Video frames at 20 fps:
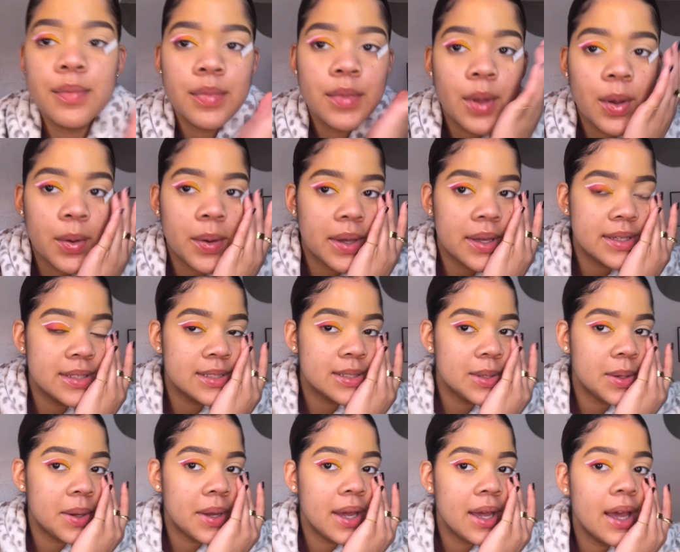Okay, so
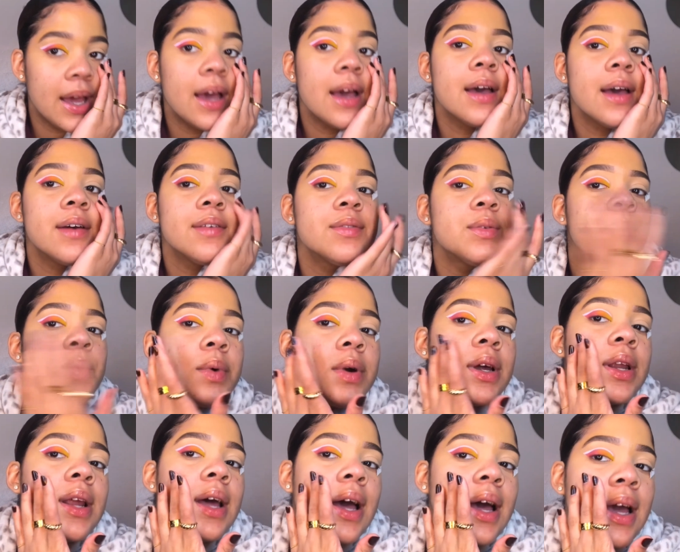I have
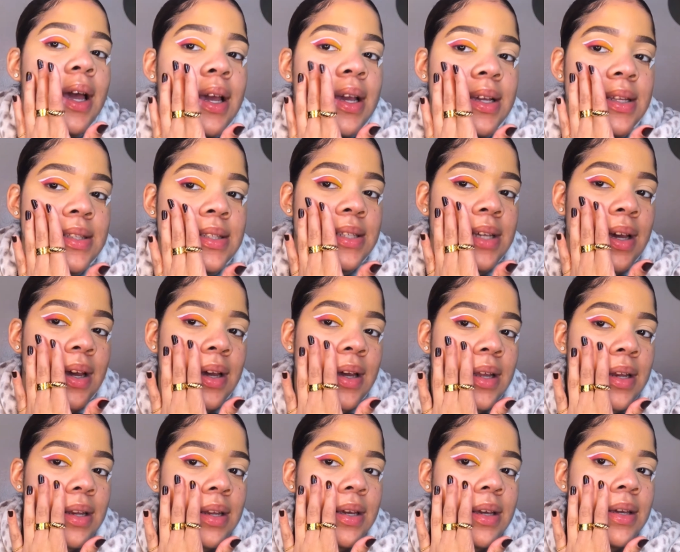one eye
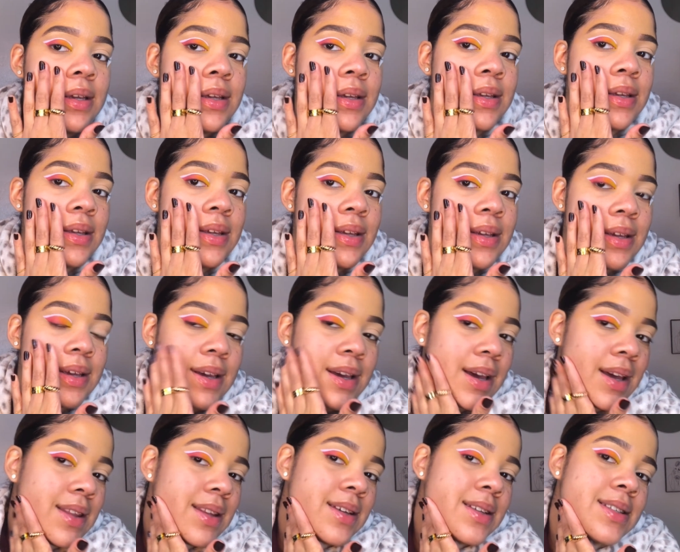done.
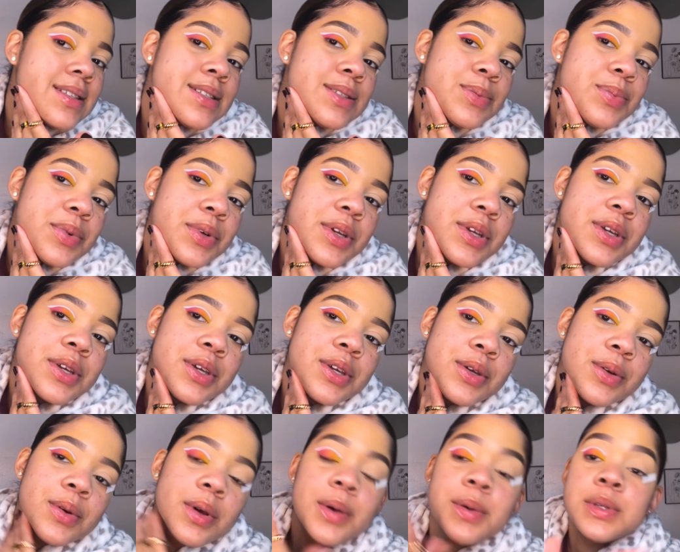I think this is pretty
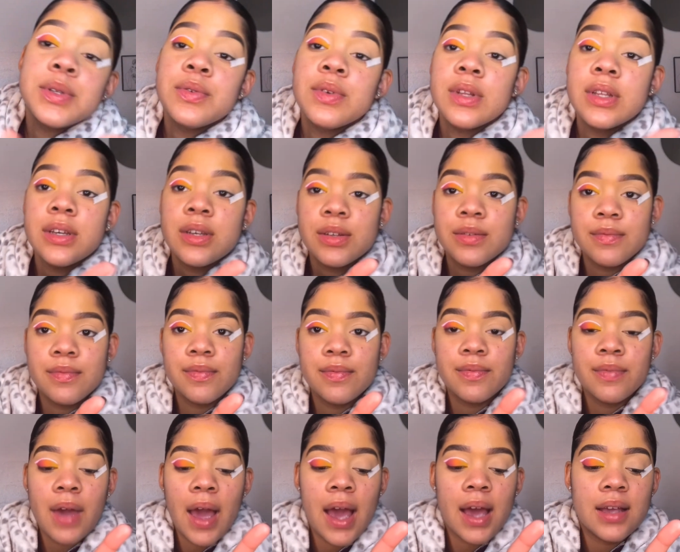cute. It was really
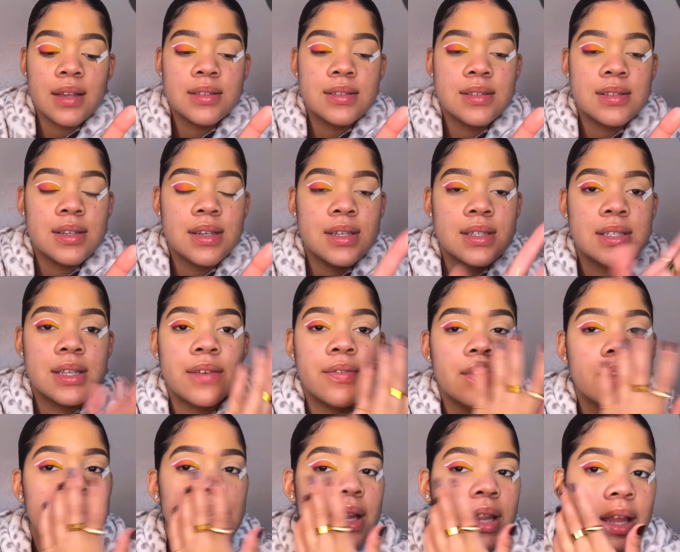fast, except for
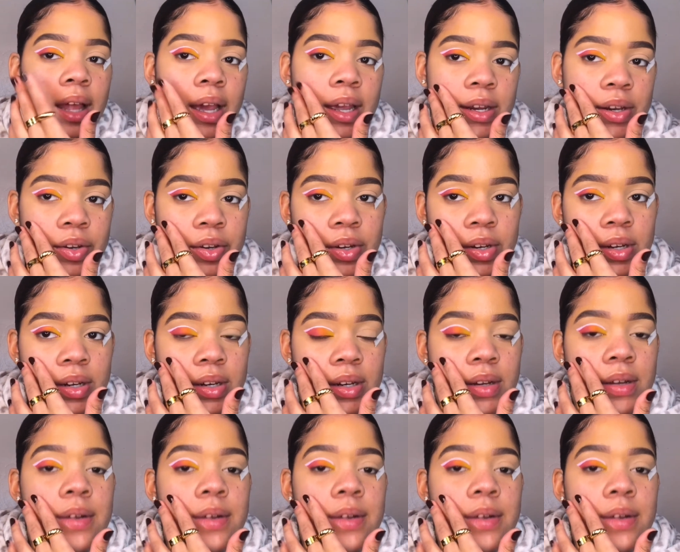the liner.